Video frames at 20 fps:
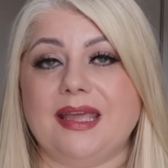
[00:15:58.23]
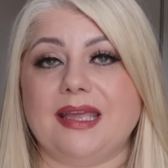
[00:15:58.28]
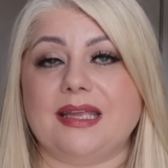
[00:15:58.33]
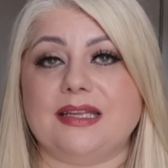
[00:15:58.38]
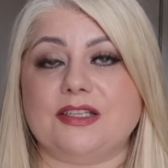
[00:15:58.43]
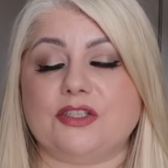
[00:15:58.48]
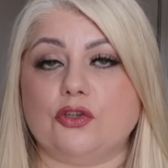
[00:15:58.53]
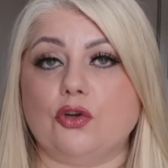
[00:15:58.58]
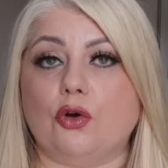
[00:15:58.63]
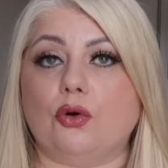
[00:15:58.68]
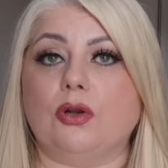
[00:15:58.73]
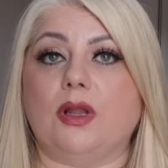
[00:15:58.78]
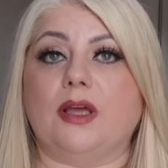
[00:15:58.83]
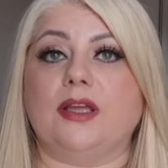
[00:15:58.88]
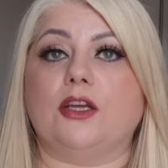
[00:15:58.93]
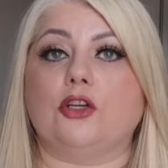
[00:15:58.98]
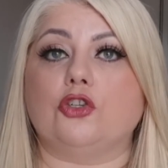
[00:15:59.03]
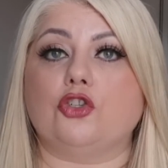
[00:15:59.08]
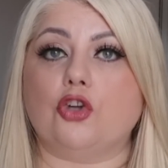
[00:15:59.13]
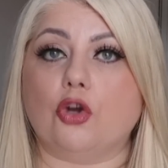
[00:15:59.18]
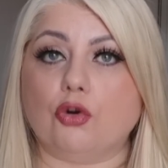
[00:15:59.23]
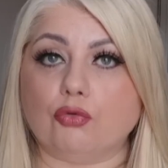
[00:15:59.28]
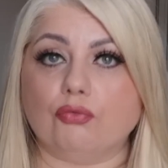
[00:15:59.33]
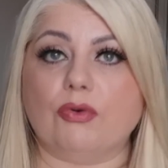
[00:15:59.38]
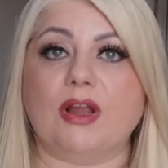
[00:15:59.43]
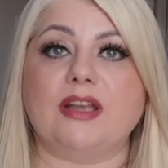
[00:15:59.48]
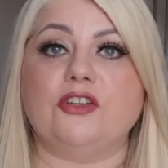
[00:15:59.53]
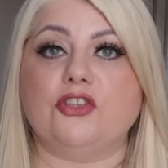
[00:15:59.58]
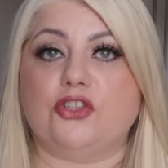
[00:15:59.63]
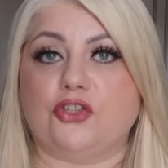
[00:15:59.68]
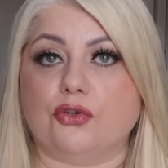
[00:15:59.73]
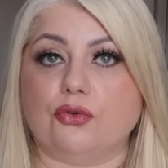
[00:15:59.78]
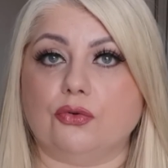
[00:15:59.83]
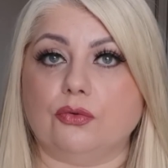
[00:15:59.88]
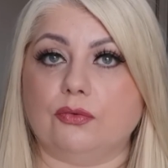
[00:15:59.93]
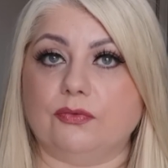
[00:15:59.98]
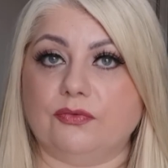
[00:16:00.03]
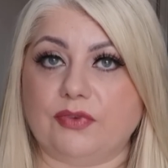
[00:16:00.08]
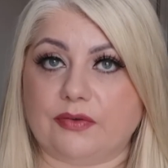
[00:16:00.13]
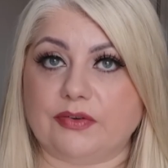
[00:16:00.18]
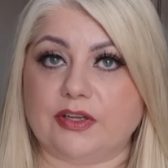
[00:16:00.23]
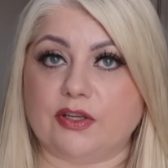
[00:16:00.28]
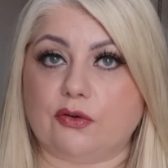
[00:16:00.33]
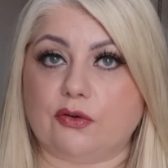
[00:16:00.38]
it's not like torrential very